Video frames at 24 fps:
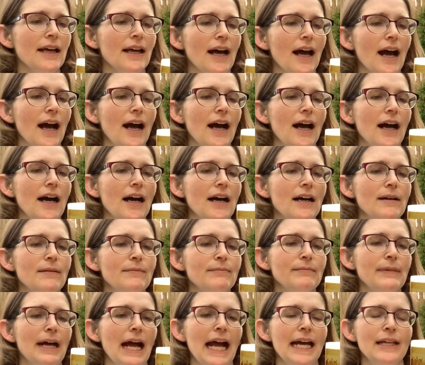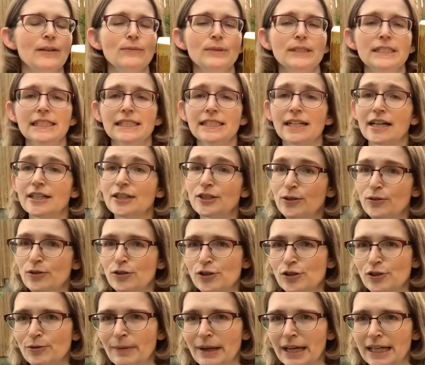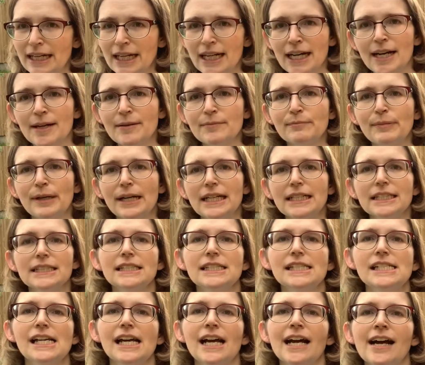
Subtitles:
and we did not go to Jamaica, but